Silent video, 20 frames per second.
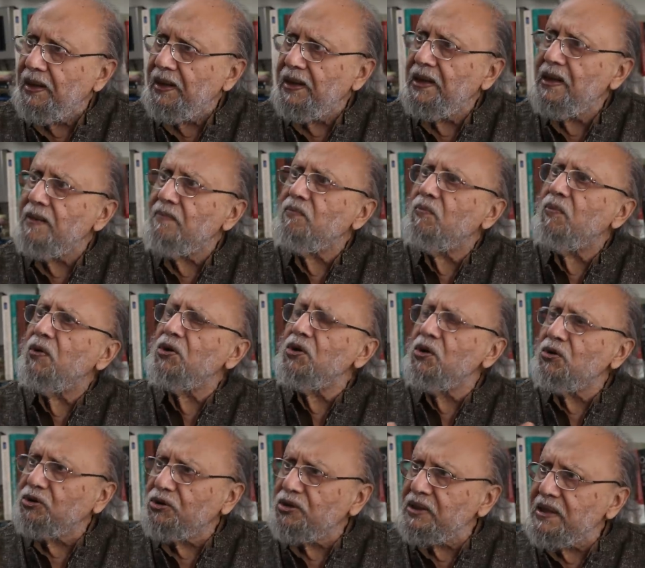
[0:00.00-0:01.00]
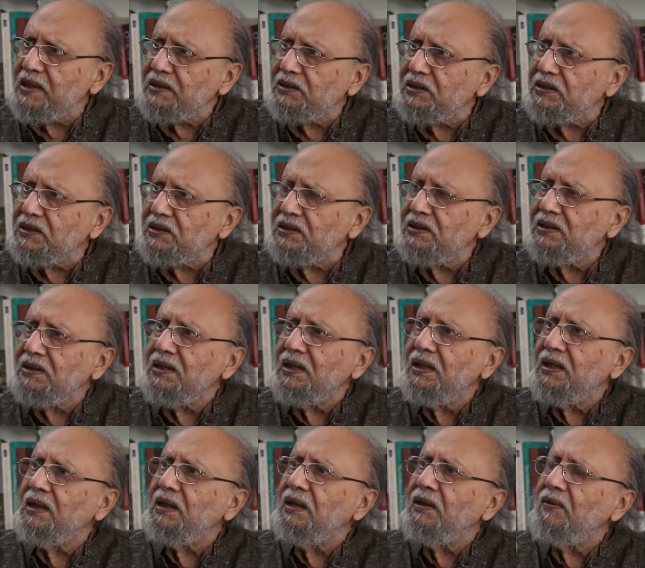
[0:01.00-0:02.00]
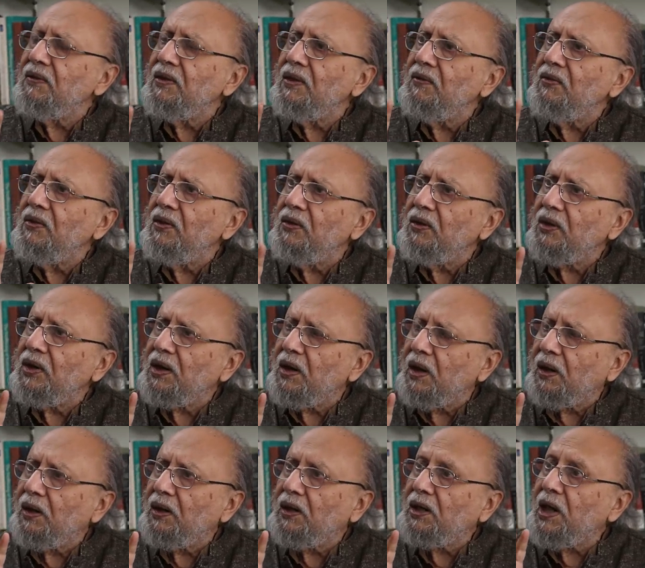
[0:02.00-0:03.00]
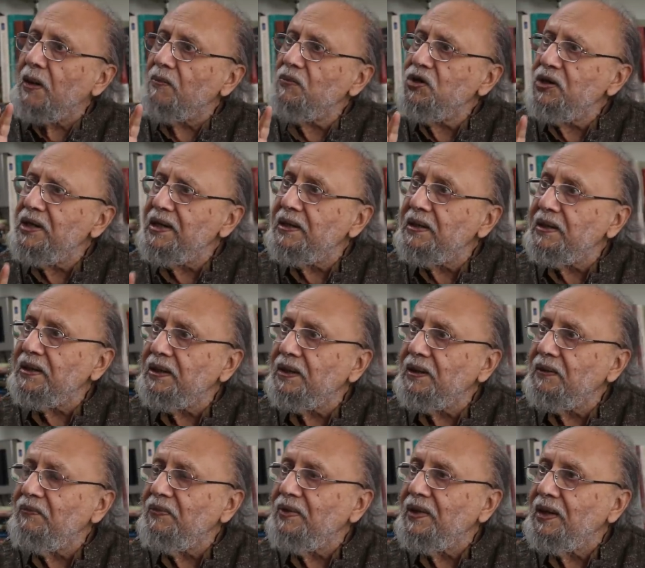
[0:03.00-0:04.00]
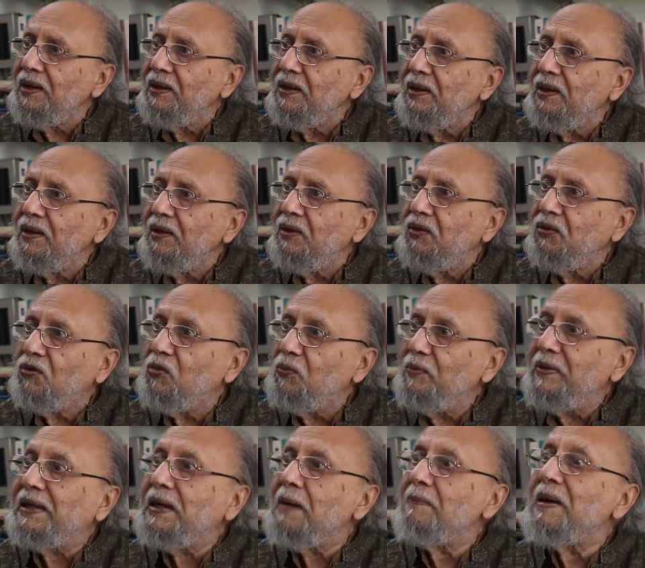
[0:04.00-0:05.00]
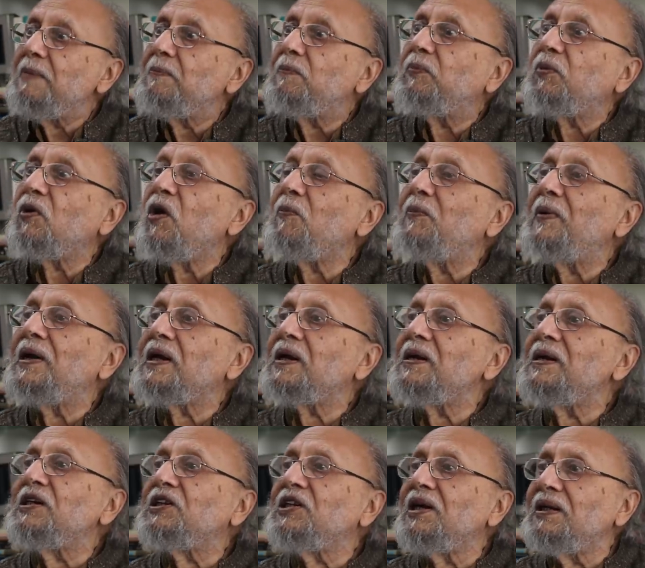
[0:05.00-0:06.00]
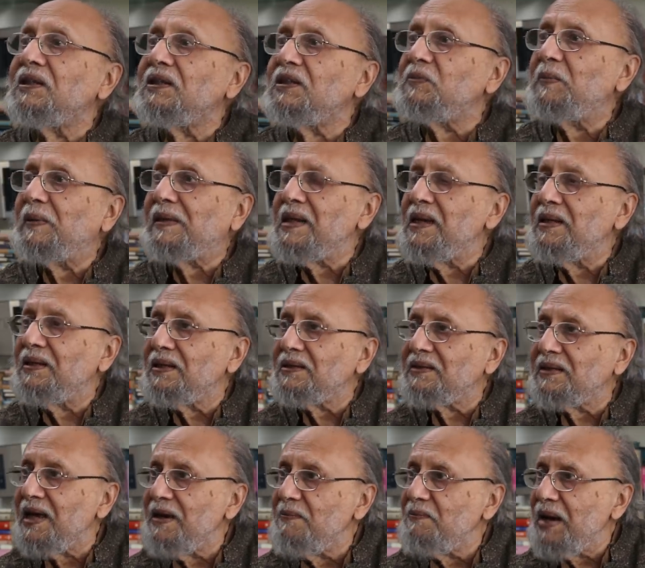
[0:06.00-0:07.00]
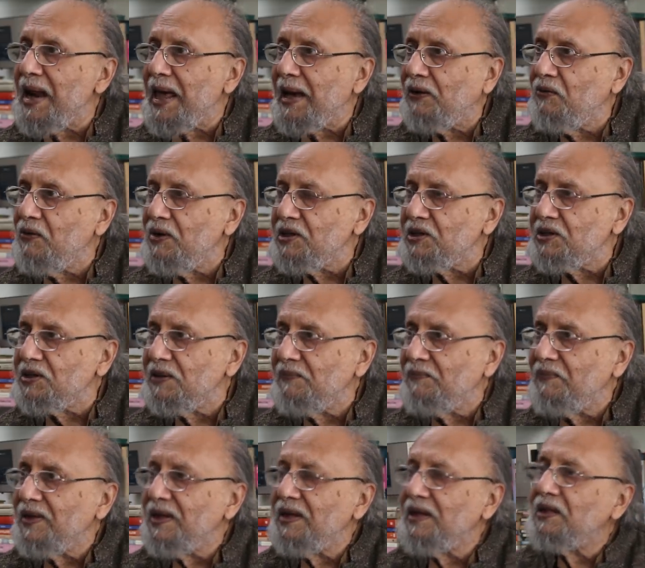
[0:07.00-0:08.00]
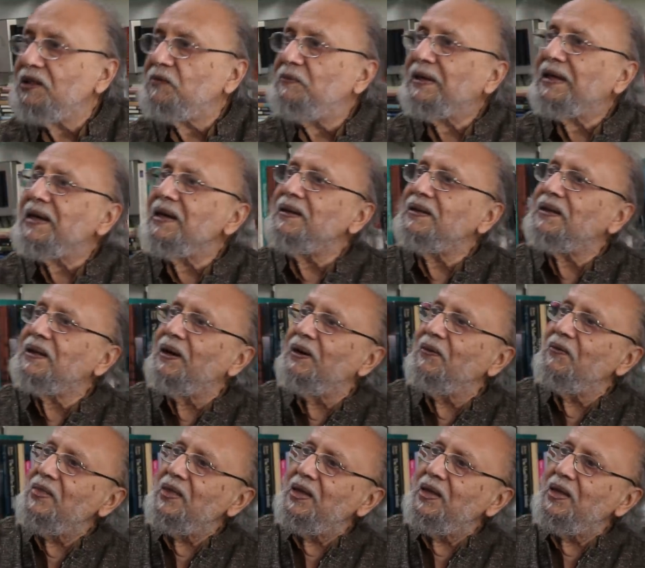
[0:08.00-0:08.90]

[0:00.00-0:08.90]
in a monotonous community to become a proper nation, speaking the same language, speaking the,